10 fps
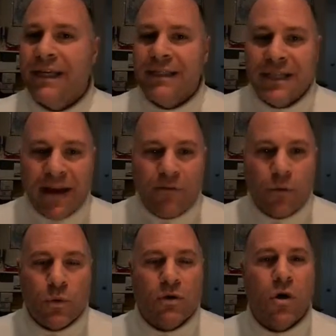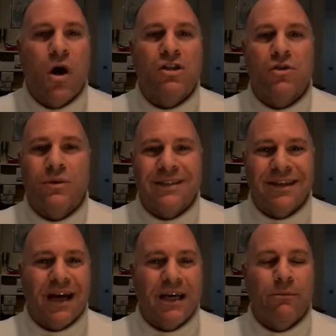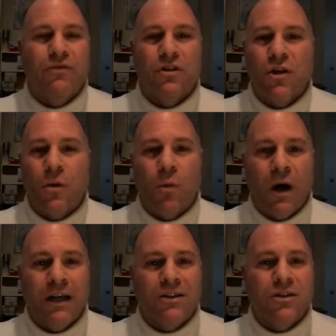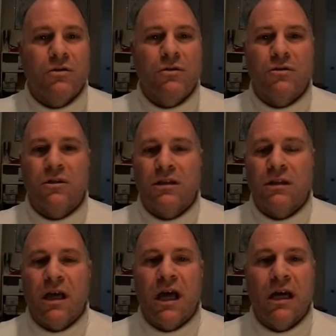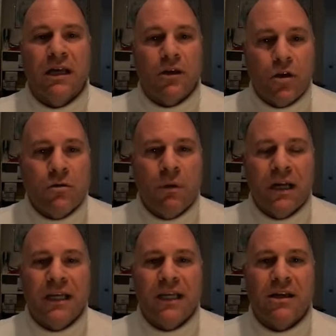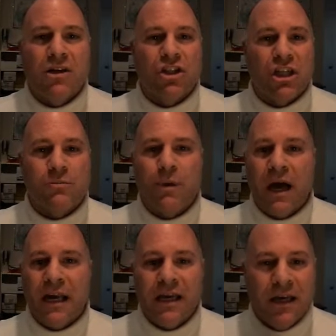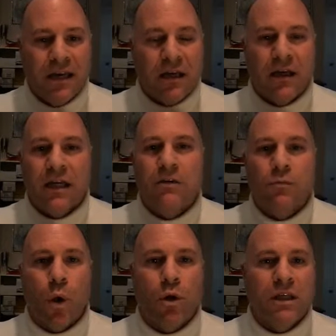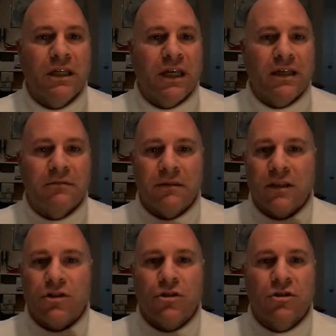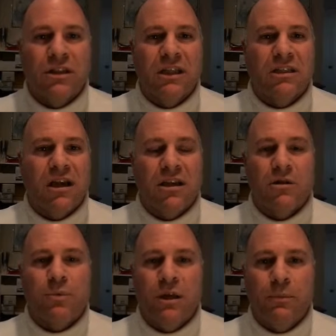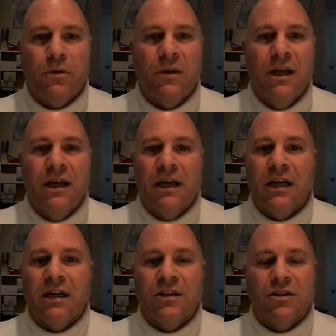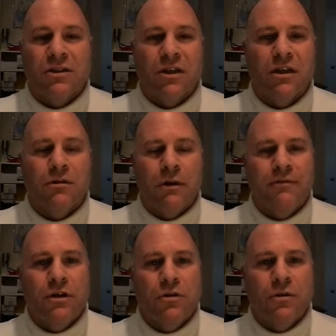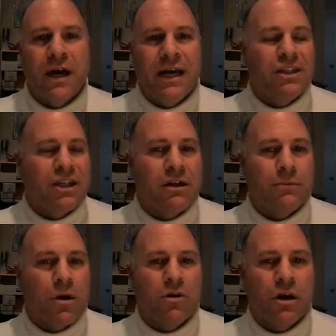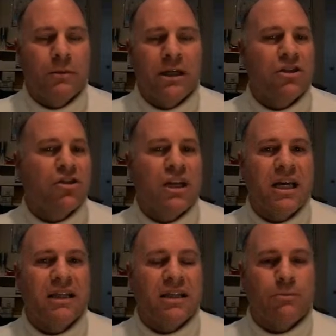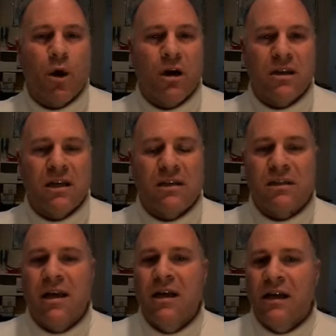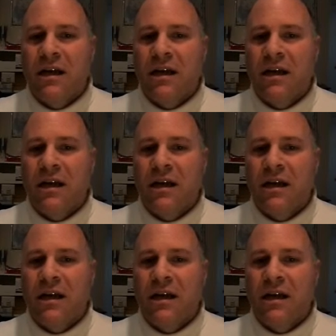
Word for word: It never will cost you a dime if you don't want it to. You can uh, uh, earn money here just by uh, enrolling and introducing it to other people. Uh, there's a, a, revenue ad sharing program, I understand, that's part of this.